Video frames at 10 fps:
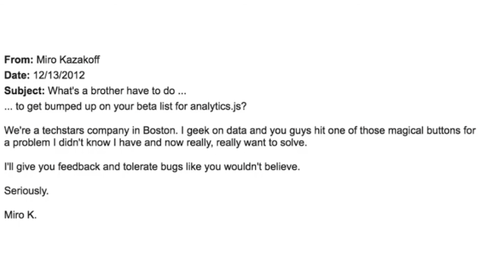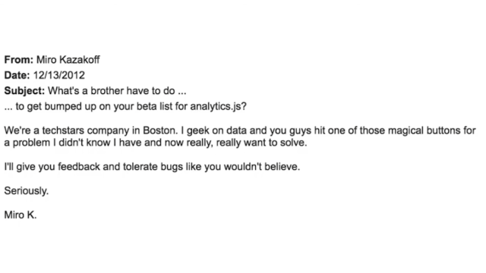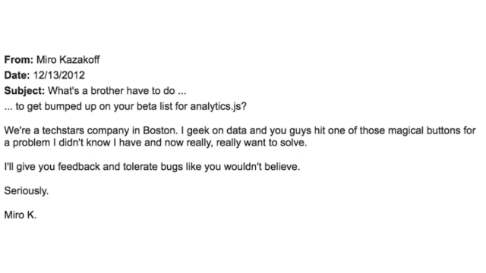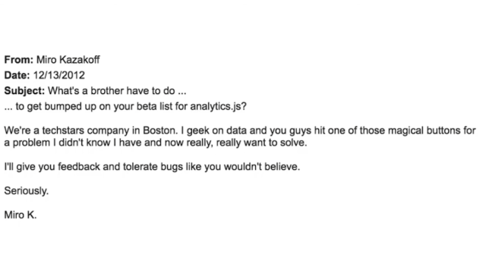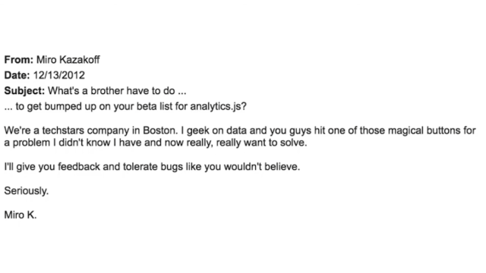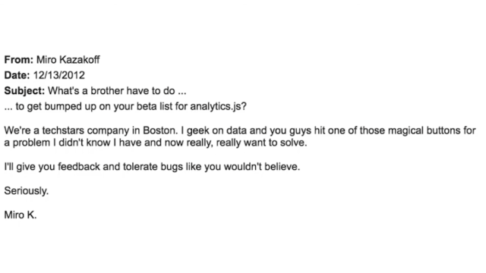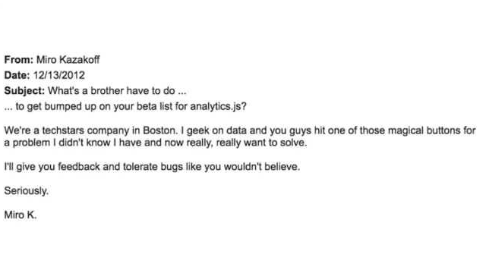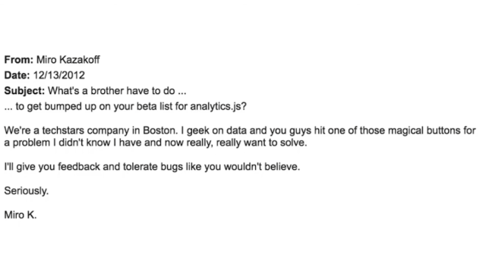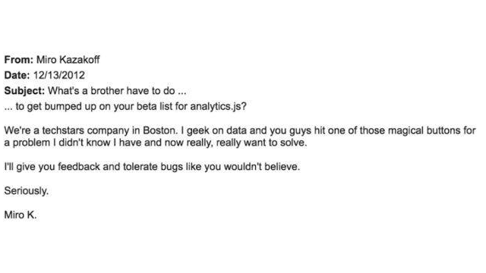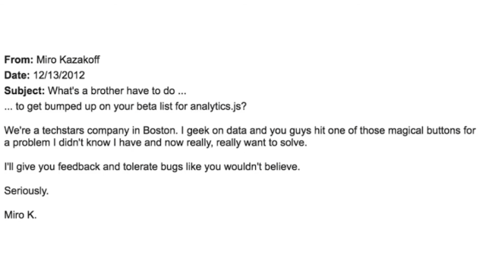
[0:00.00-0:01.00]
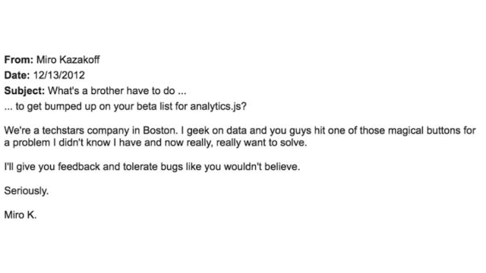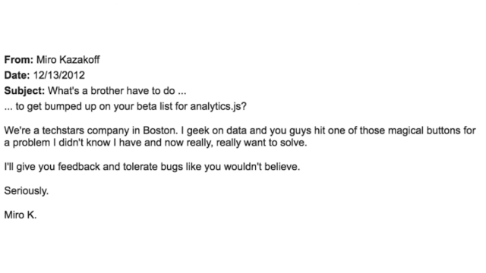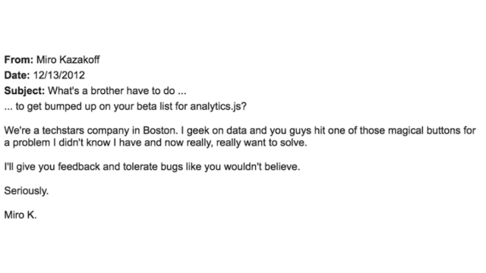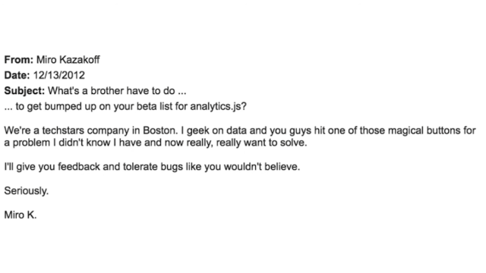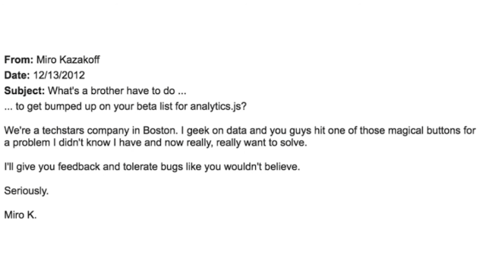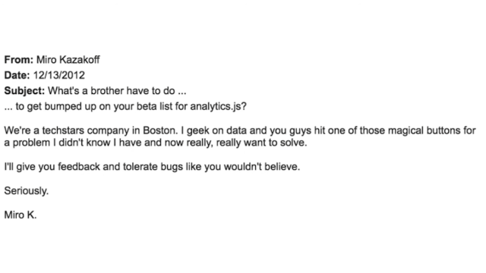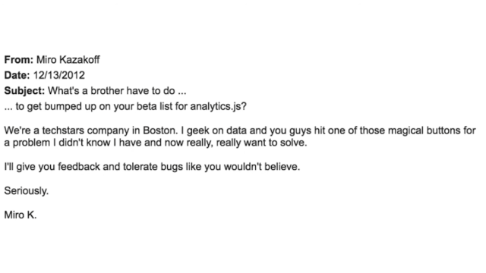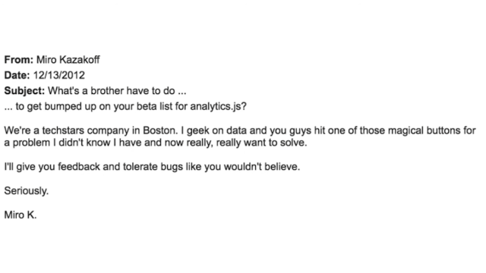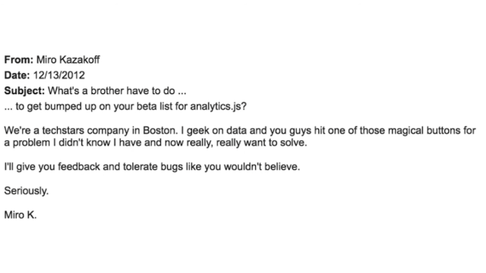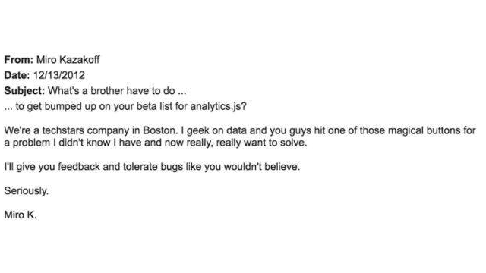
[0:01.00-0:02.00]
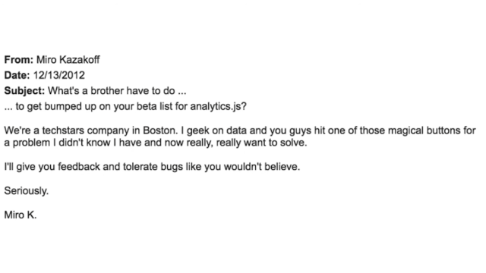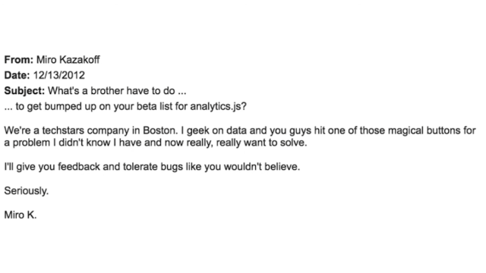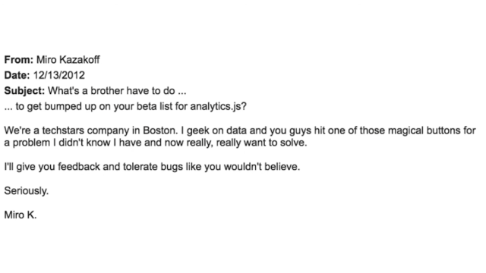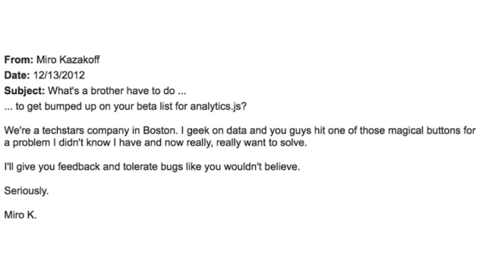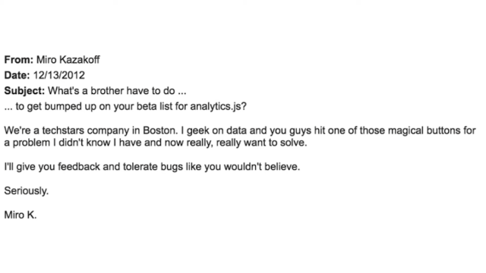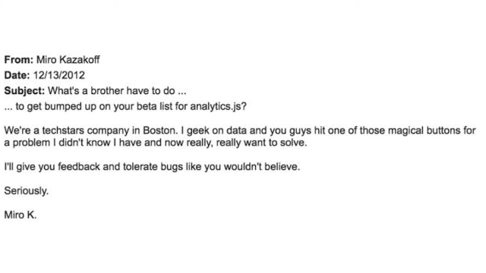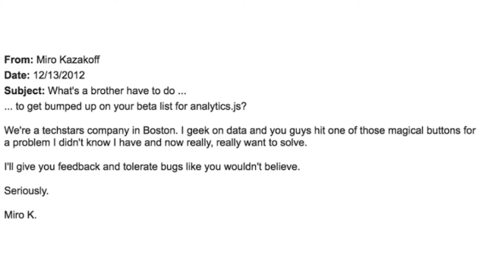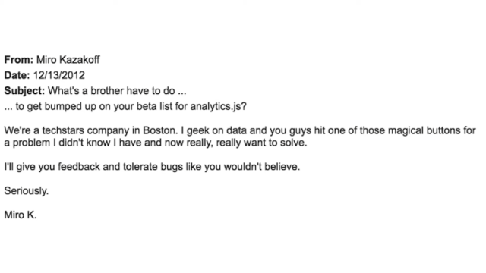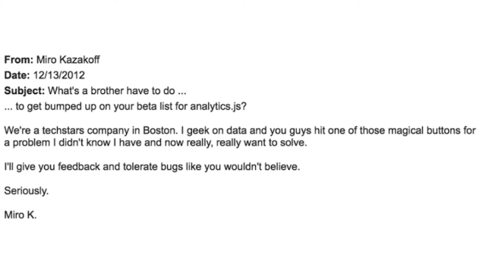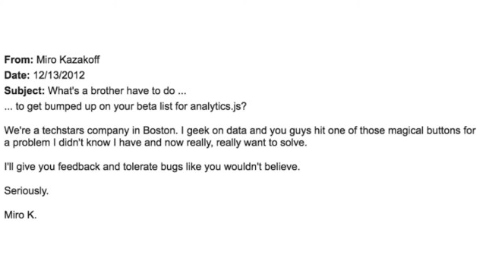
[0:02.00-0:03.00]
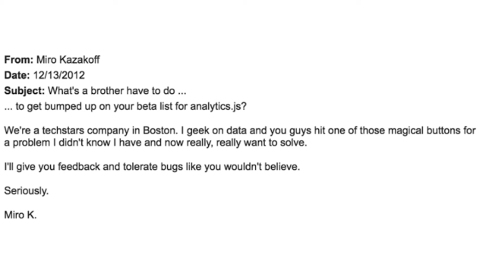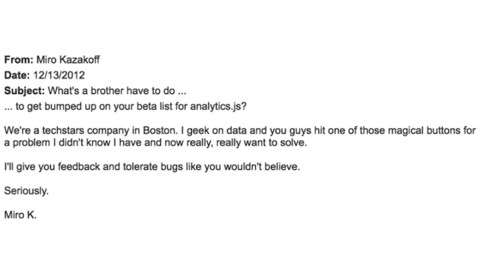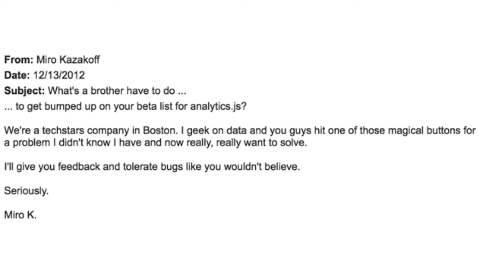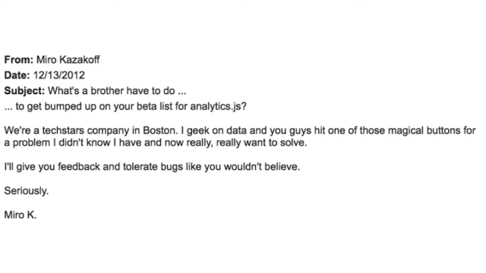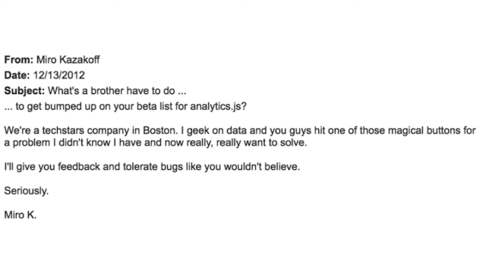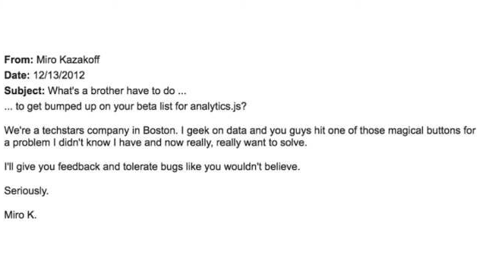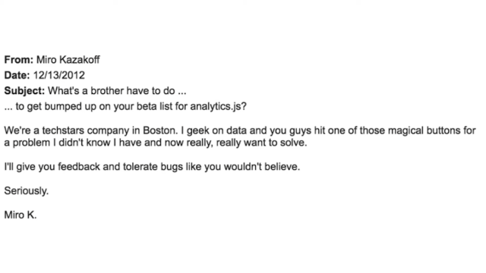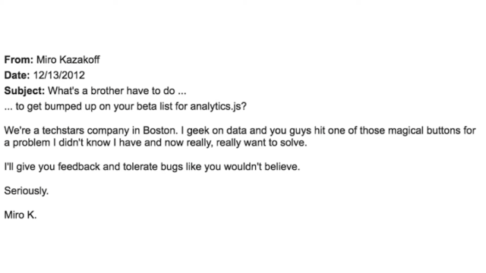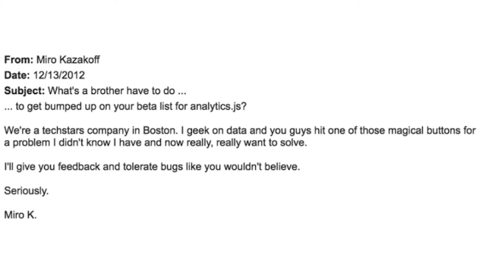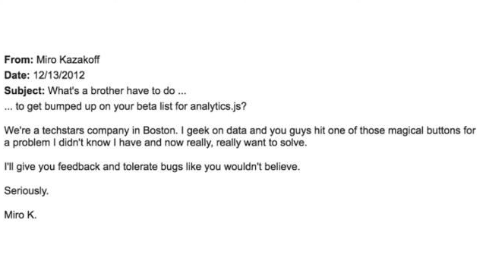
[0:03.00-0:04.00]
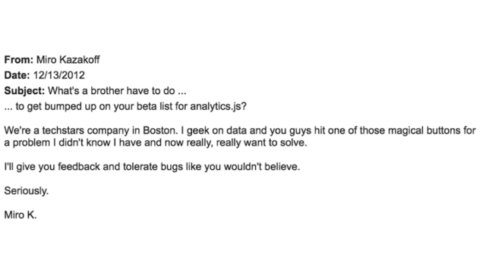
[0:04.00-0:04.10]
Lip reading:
No face is visible, so there are no lips to read.